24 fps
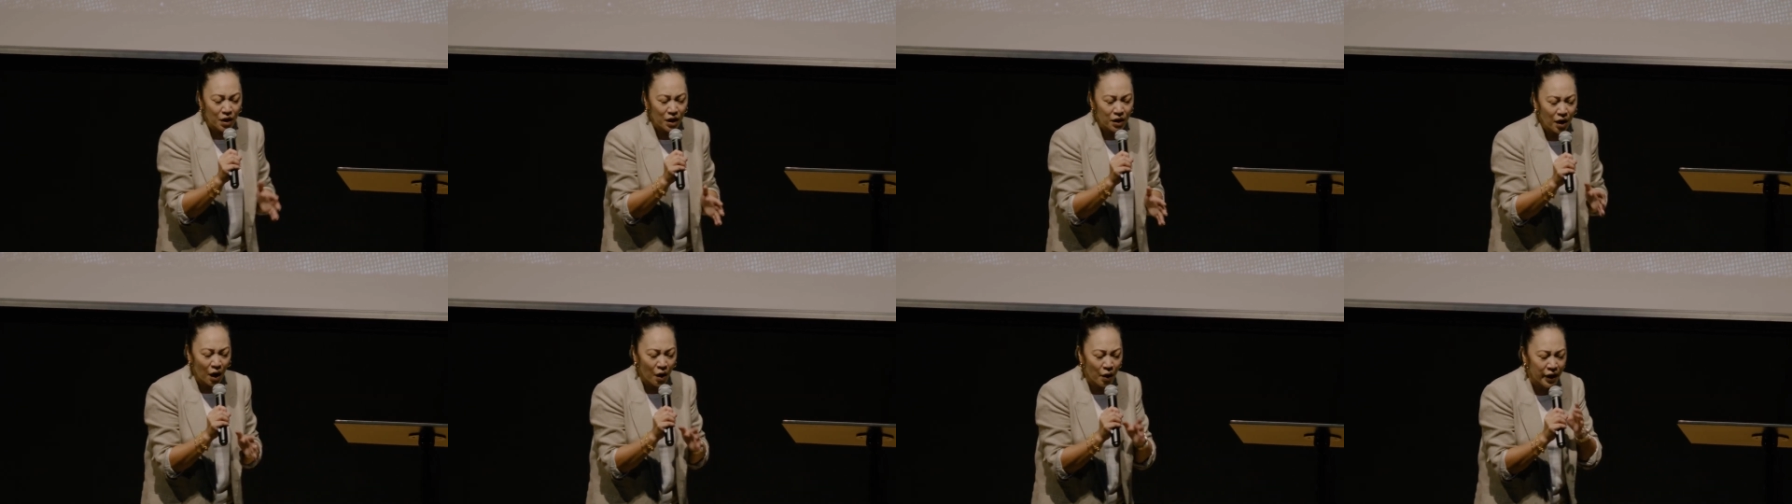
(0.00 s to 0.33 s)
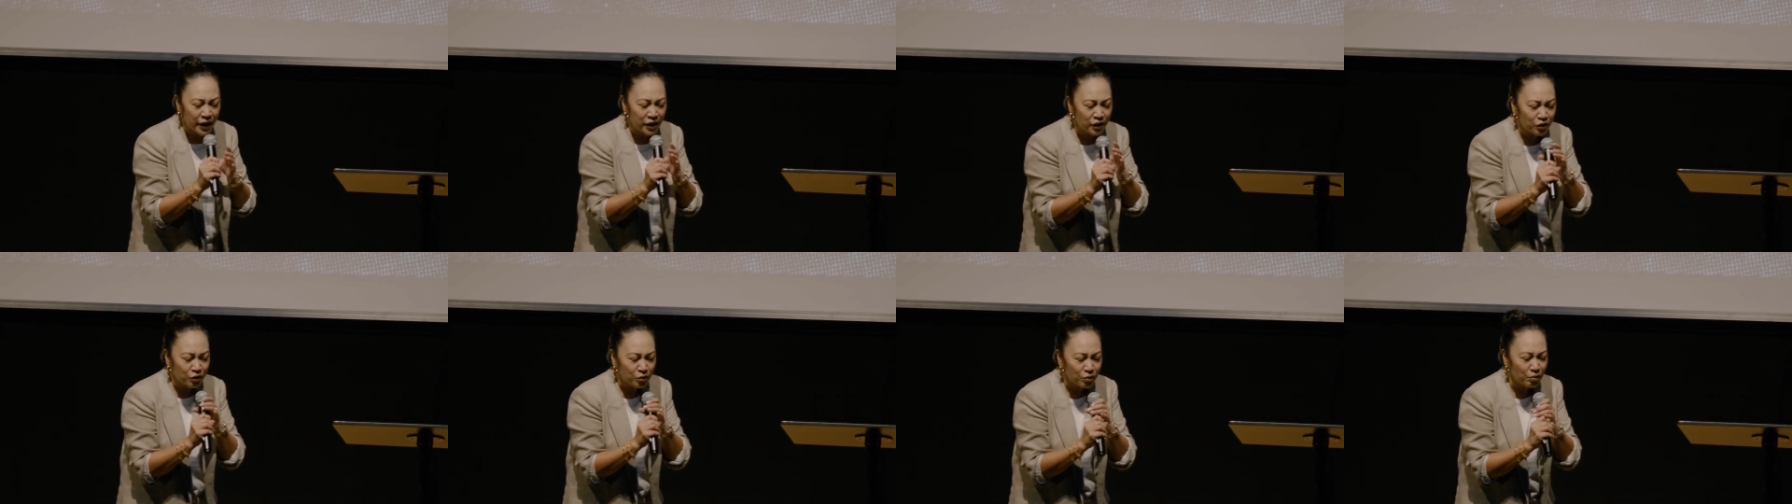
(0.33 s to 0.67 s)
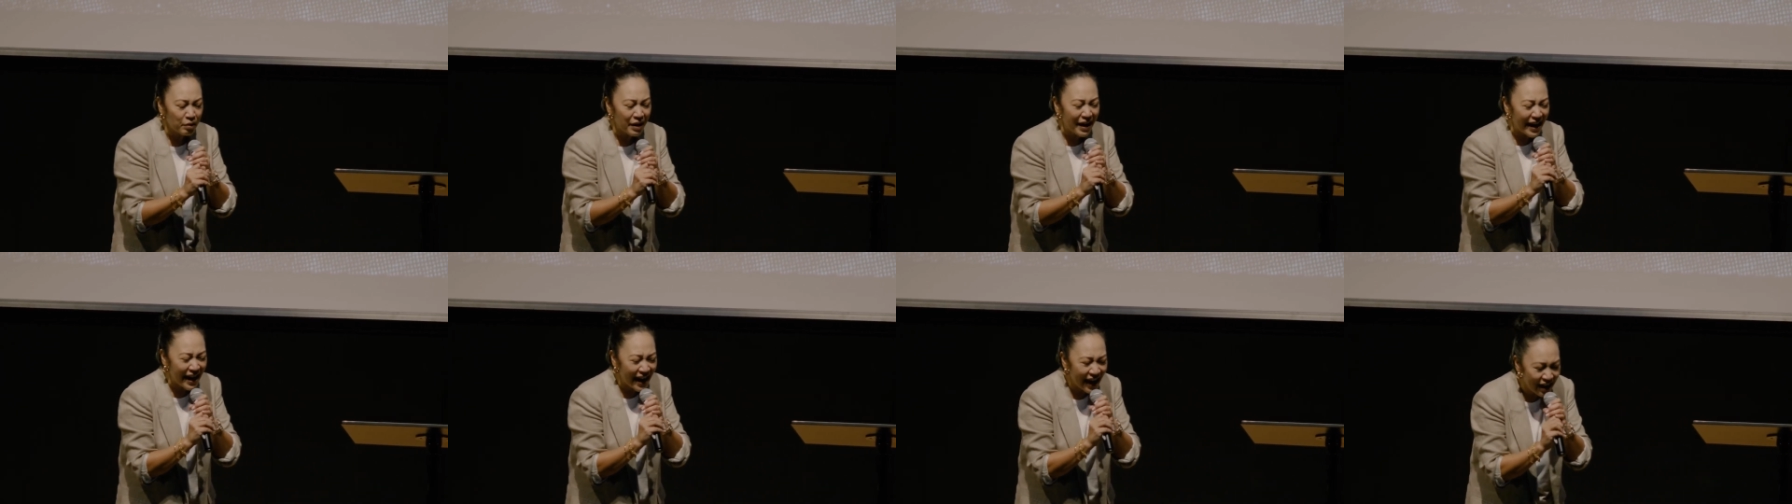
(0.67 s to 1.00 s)
going through,
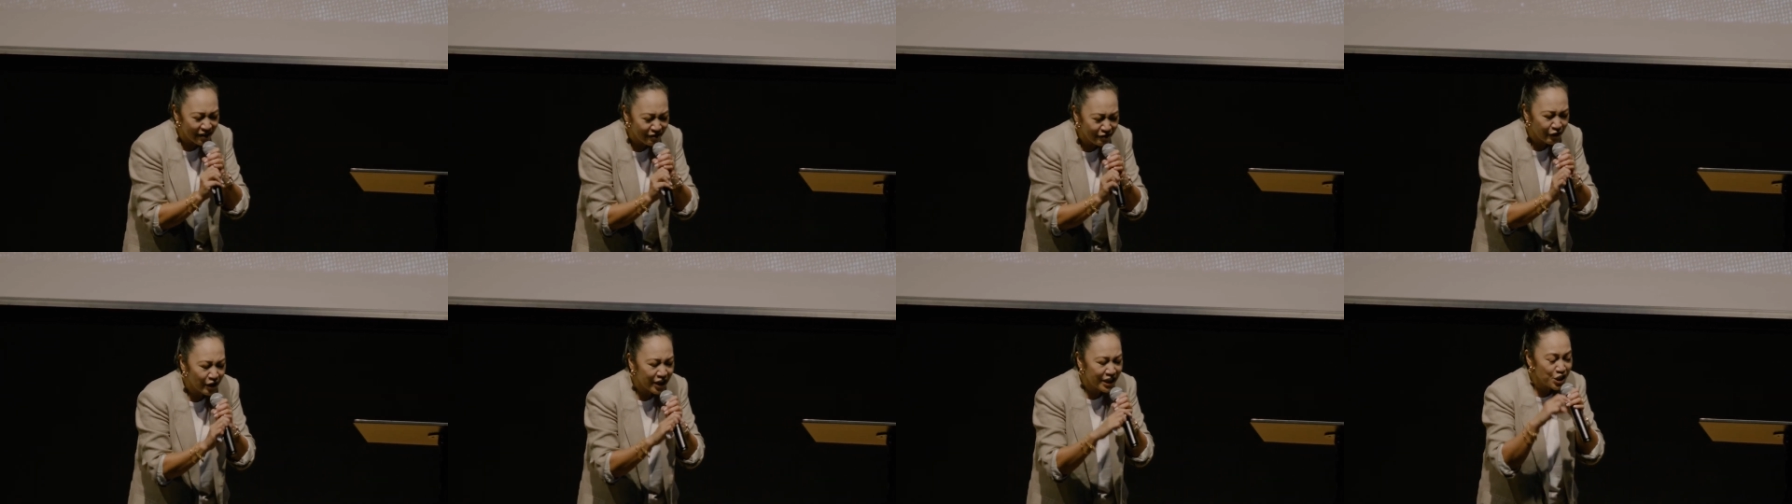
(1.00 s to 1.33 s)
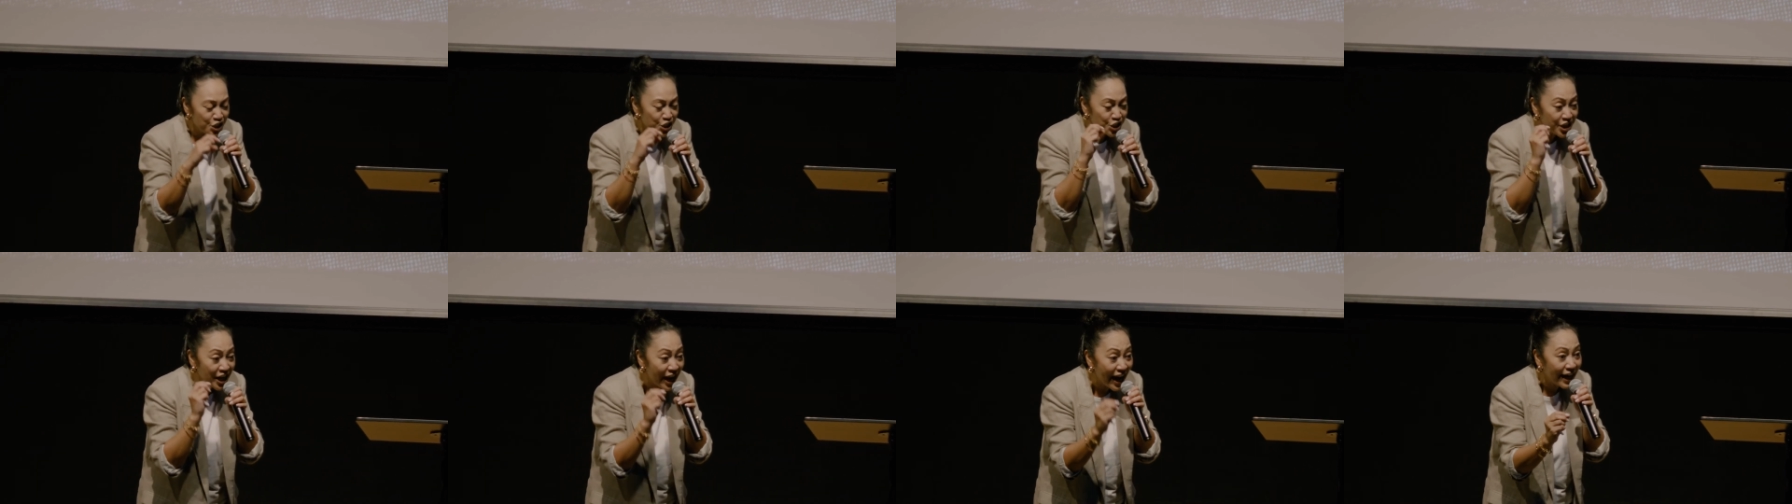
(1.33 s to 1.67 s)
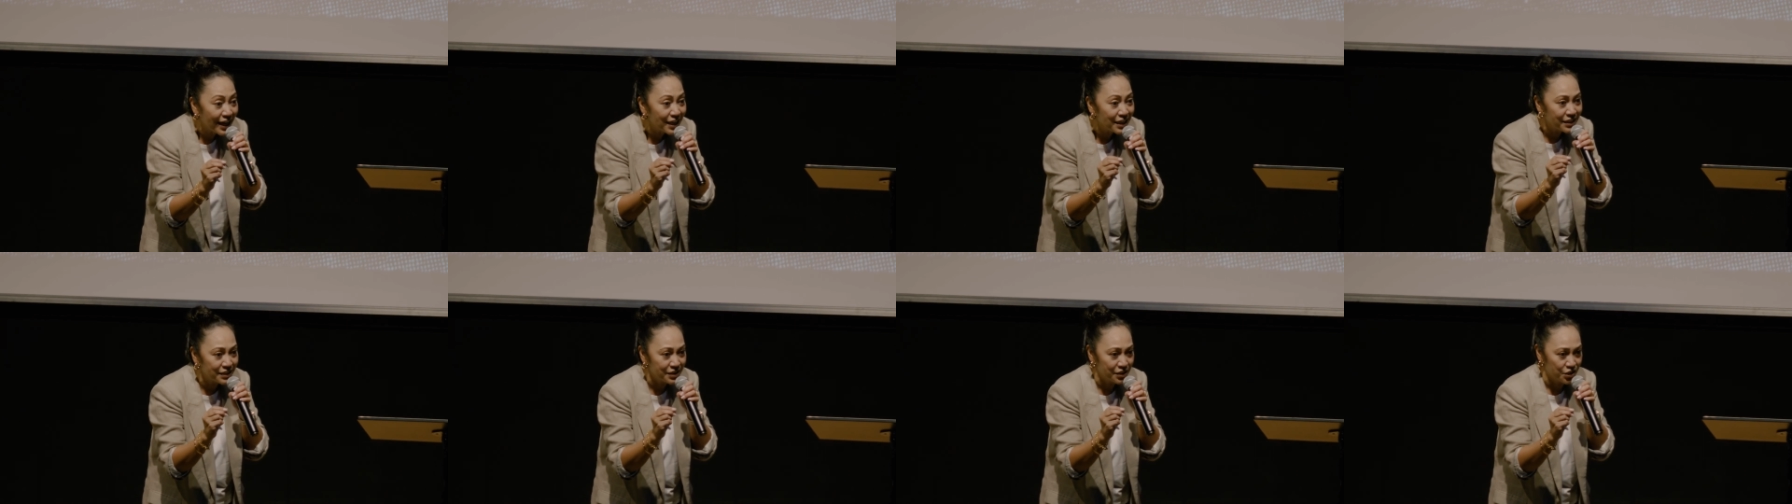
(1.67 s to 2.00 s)
every
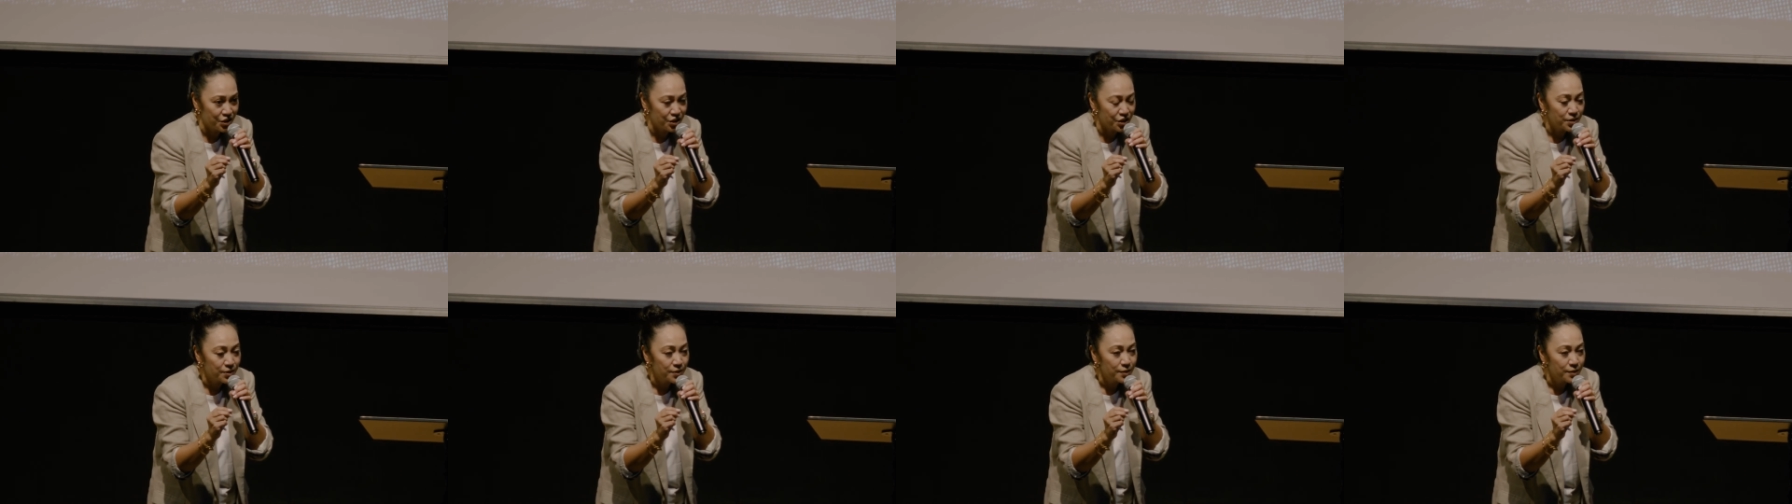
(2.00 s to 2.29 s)
challenge,